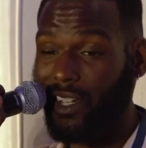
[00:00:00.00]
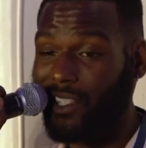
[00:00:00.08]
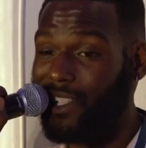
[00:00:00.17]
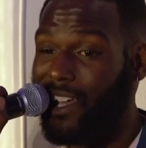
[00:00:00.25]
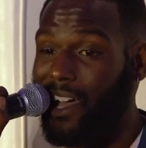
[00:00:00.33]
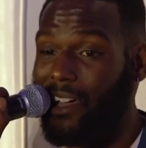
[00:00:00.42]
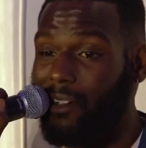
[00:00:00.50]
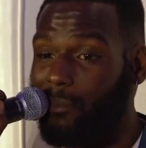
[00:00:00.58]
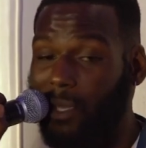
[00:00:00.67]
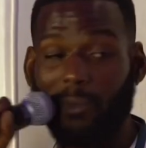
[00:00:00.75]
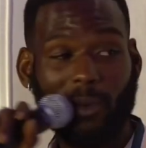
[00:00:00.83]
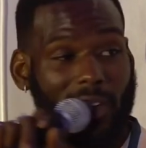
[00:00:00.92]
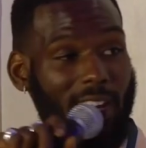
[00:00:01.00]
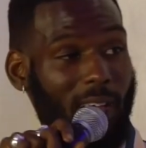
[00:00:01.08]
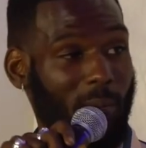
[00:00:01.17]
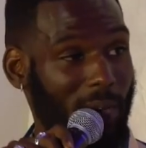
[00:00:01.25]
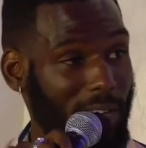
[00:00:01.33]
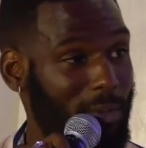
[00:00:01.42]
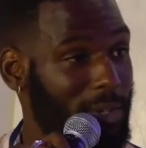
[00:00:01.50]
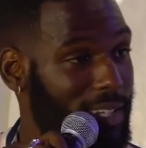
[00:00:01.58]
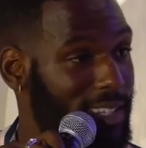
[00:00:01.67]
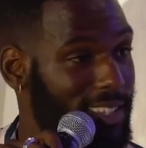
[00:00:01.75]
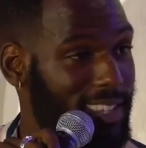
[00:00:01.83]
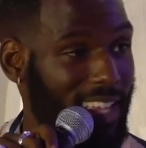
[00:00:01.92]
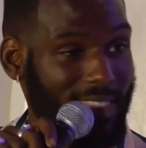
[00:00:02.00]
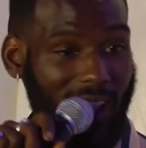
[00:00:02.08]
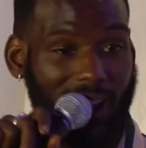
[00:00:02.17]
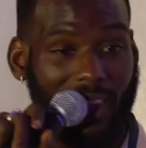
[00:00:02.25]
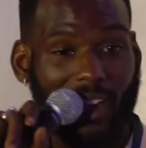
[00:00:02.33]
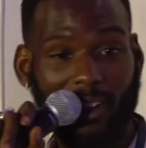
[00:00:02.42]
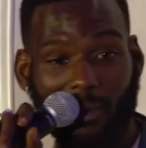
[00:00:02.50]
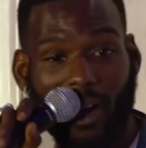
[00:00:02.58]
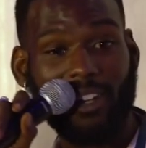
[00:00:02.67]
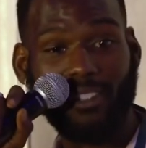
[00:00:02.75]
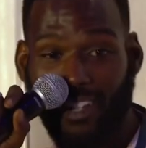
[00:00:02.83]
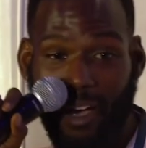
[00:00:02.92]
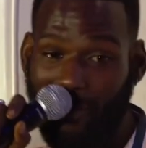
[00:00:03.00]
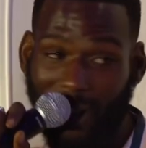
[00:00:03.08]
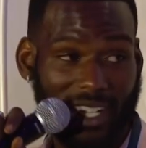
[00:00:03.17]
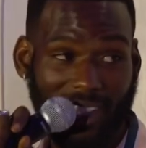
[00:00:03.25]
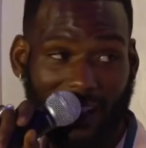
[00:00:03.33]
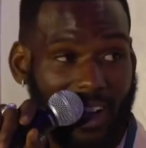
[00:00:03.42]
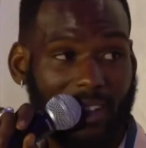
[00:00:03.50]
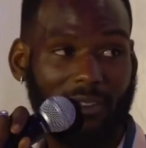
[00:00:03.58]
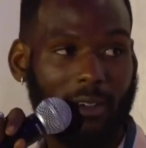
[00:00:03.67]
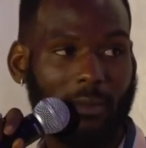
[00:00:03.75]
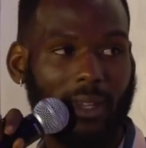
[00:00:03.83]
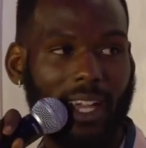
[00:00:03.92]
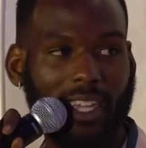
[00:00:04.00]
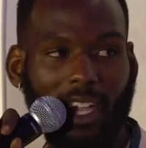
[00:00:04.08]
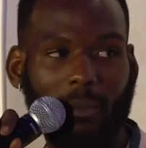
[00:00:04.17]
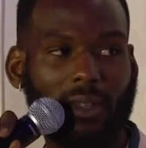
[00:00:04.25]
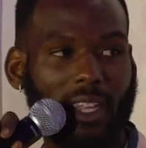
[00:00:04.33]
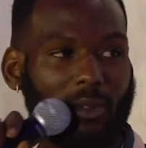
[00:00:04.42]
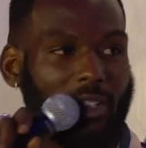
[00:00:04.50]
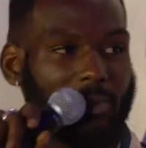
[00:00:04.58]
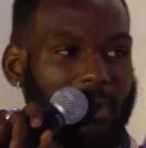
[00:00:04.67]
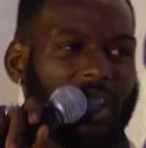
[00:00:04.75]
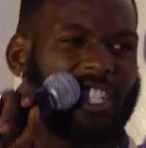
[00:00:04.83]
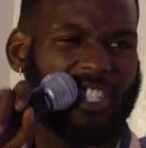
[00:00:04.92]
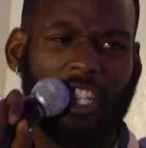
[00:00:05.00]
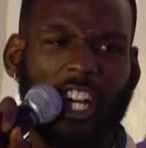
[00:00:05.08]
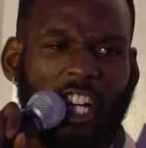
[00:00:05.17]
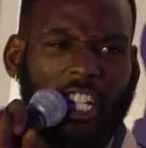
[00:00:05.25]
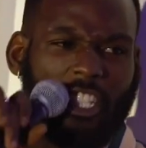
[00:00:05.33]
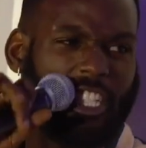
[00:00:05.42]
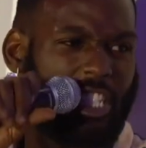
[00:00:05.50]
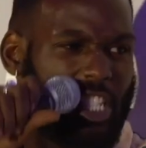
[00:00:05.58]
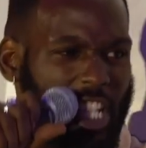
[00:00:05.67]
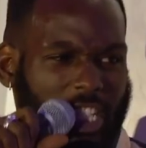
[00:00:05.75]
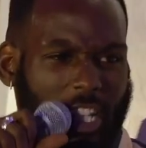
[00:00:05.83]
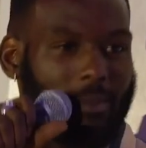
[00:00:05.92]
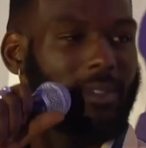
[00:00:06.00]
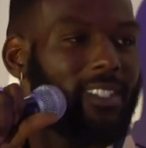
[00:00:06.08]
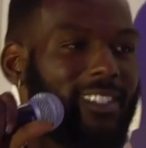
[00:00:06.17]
Because I got people that I work with that they like, why you not booking none of them? But I can't be like, well, it's because the system.